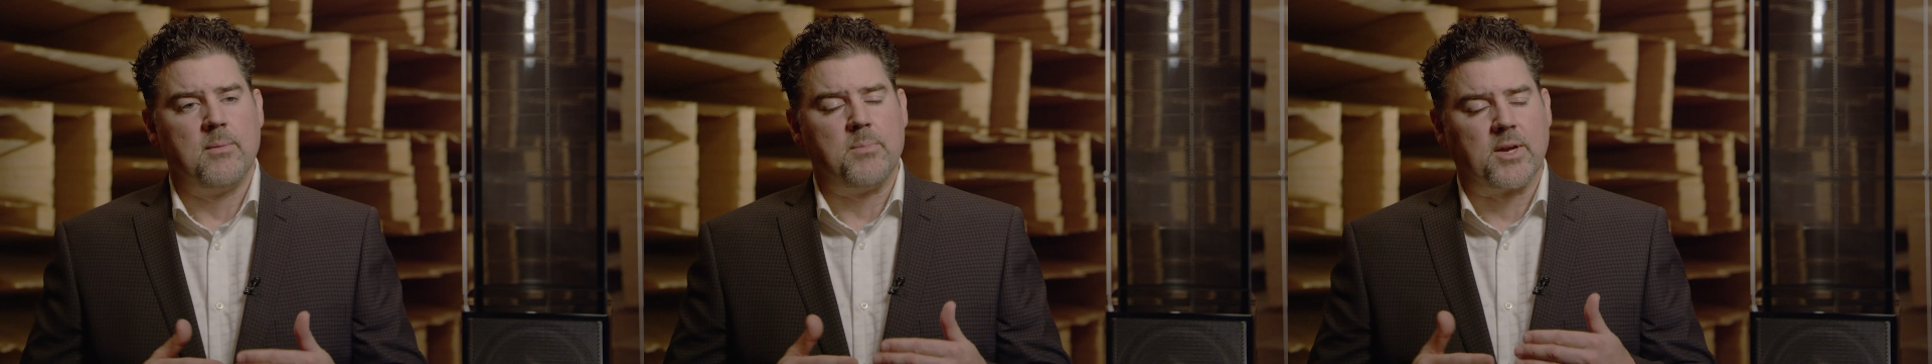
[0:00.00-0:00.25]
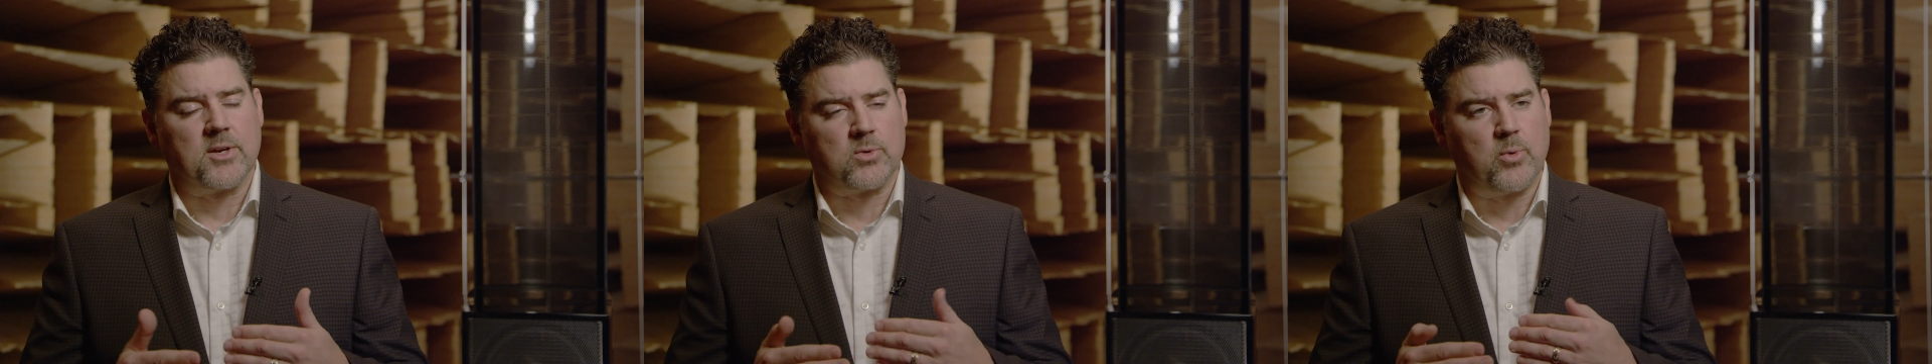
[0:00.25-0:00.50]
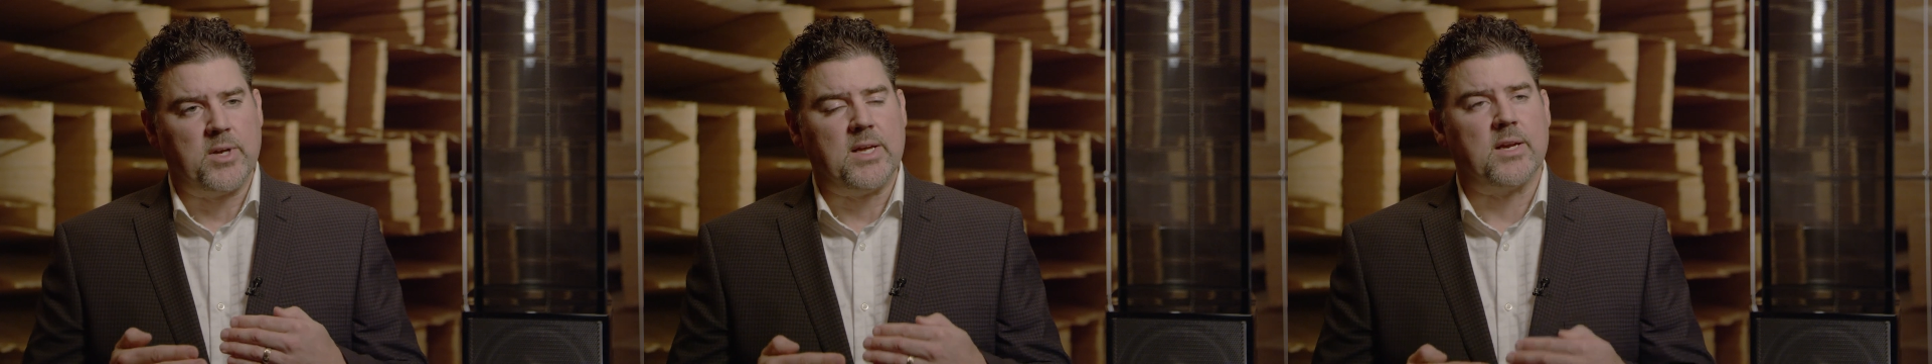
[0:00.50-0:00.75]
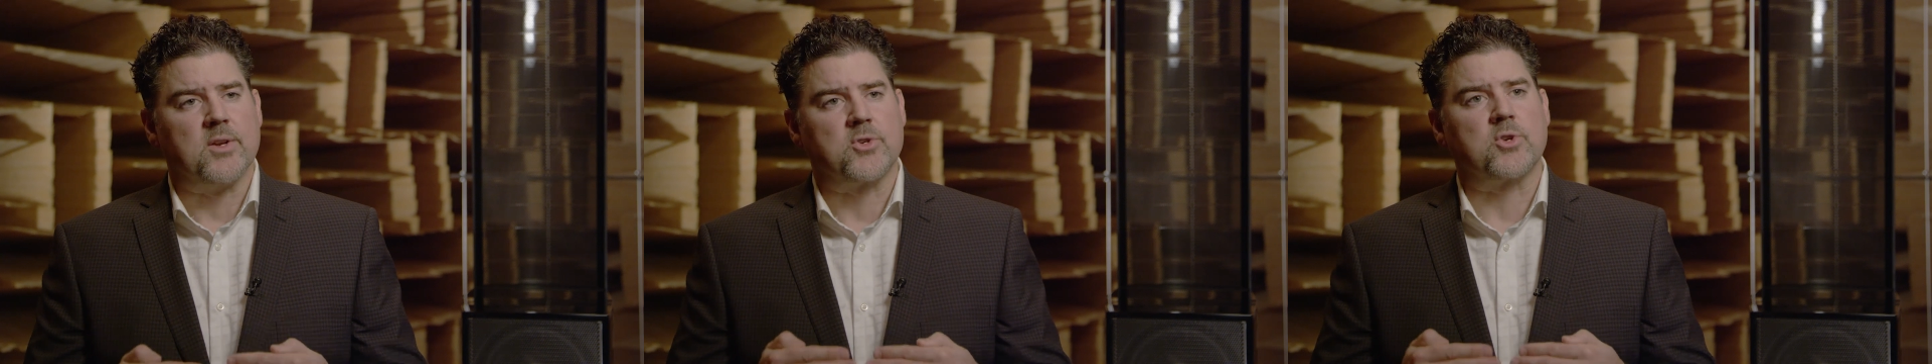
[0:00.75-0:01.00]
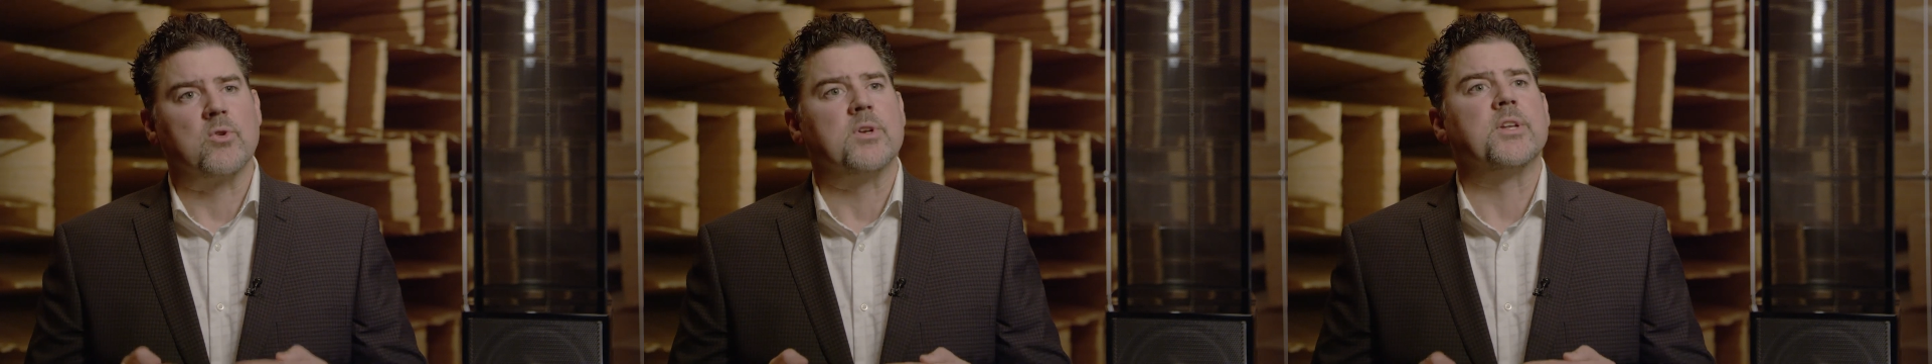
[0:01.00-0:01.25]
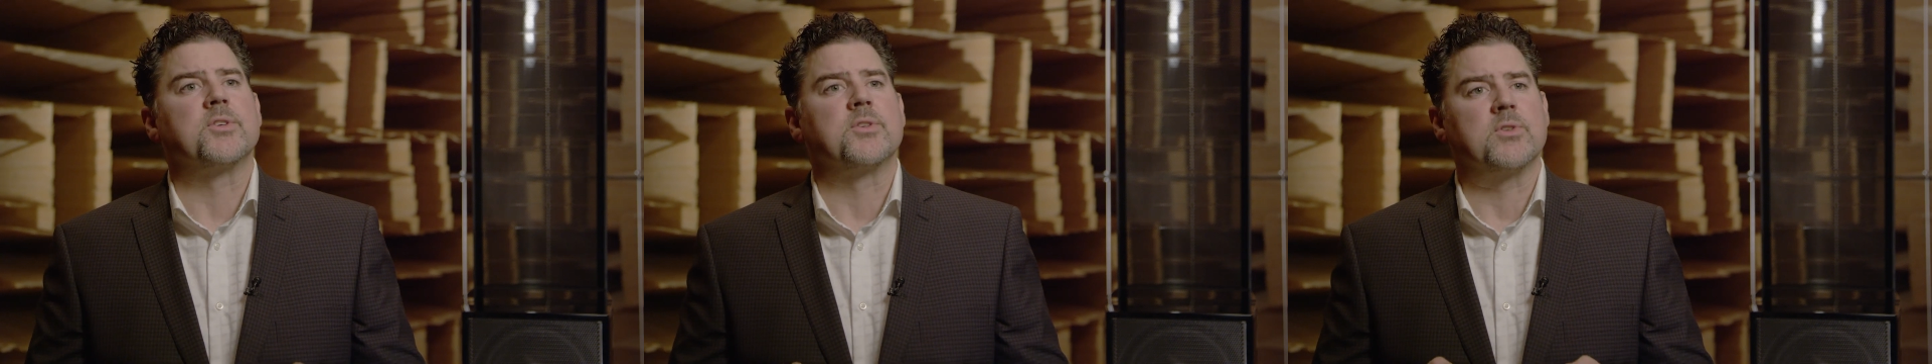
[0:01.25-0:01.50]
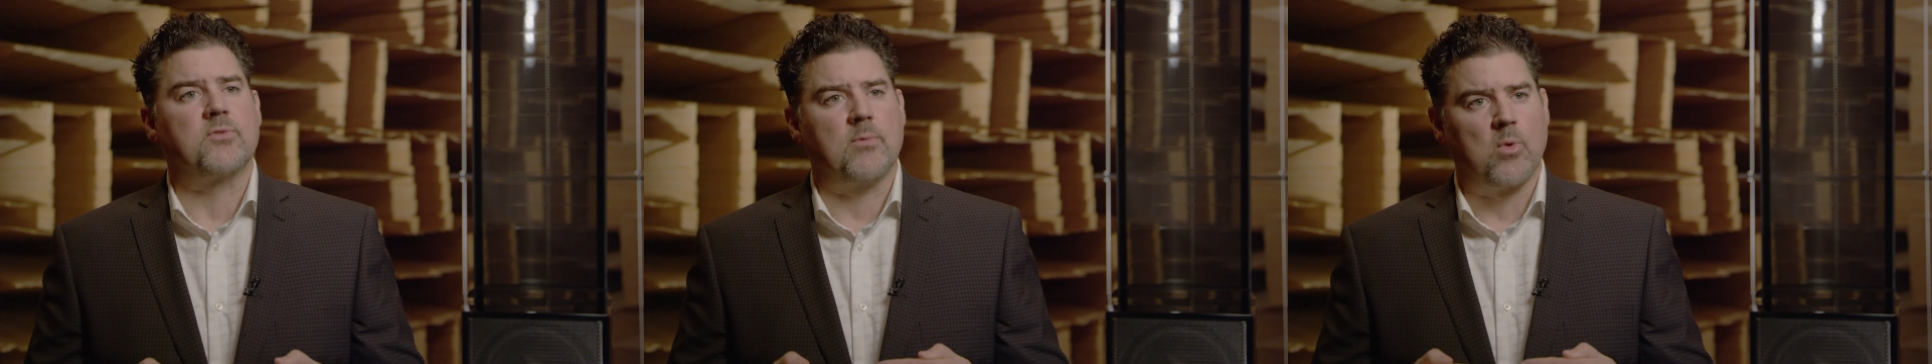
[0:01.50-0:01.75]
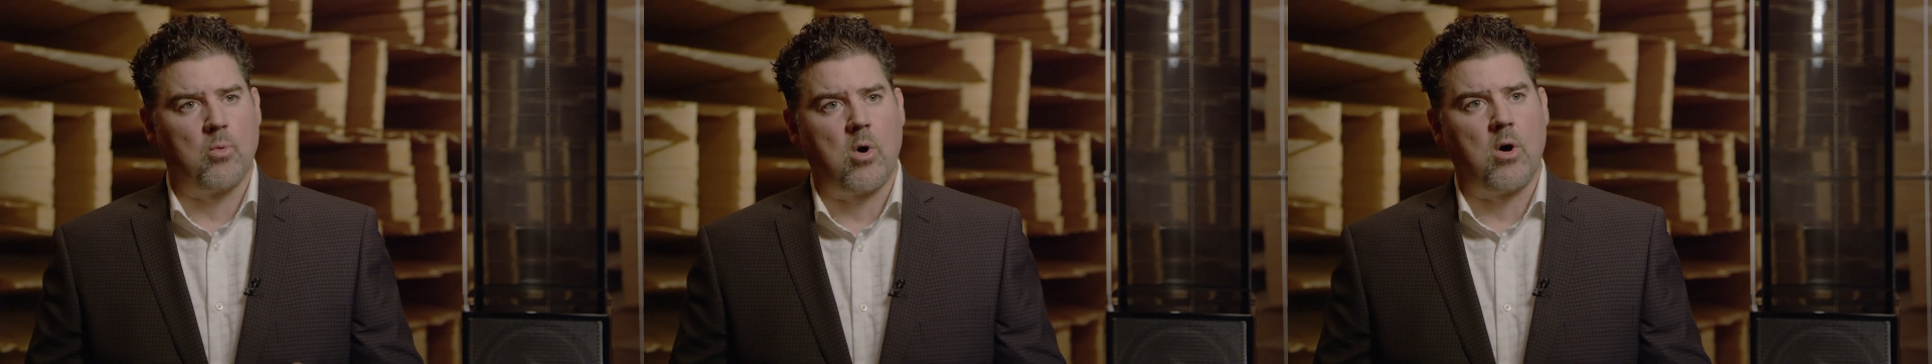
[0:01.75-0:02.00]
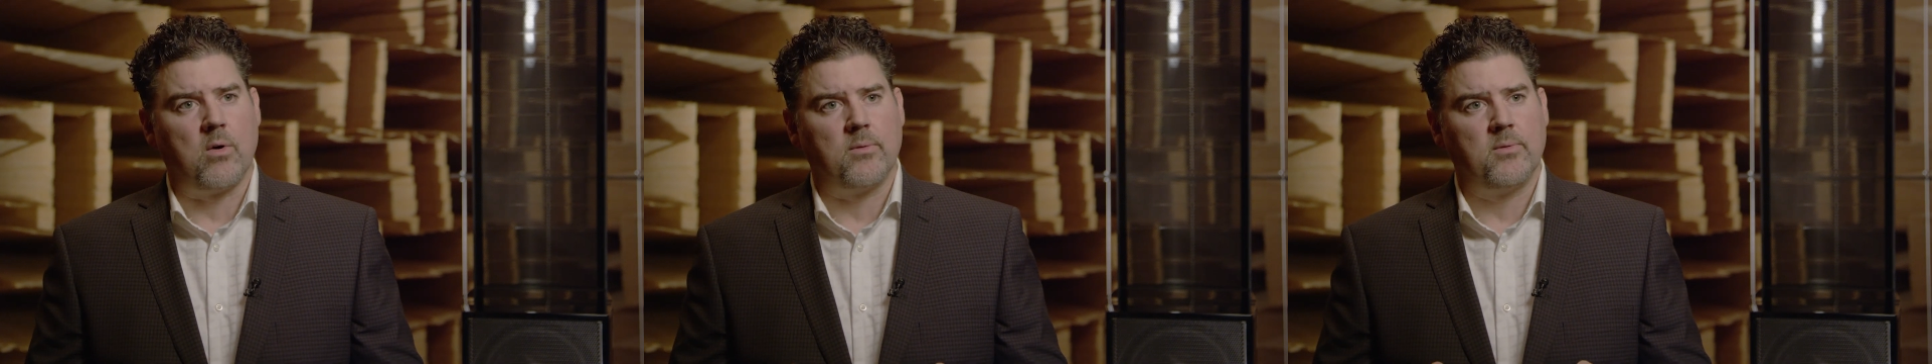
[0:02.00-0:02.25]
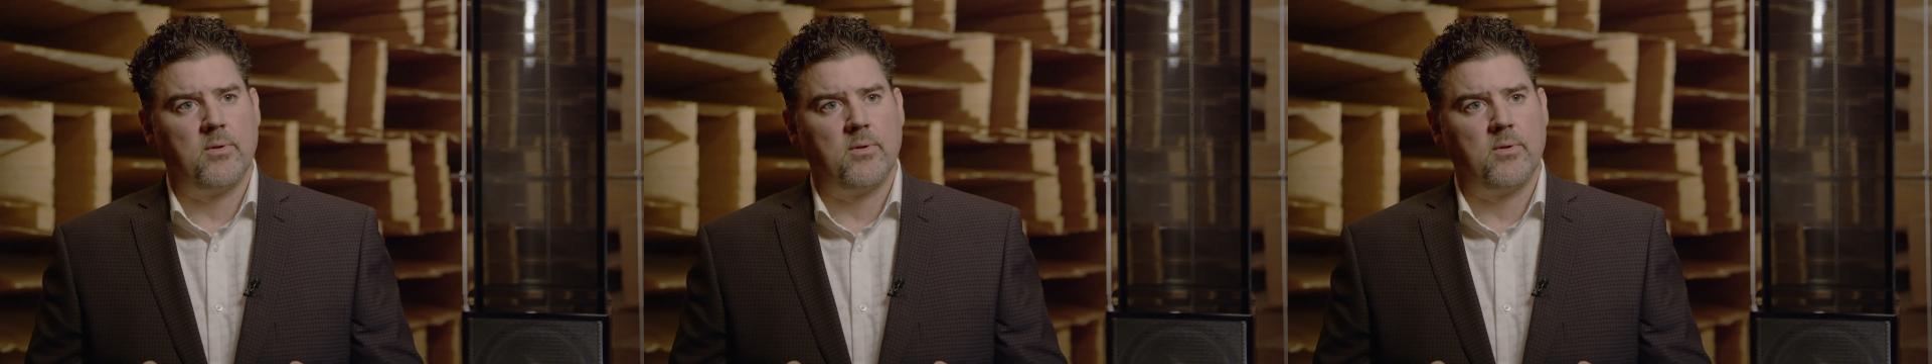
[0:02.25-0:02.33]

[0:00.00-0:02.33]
because we needed a certain distance from the wall.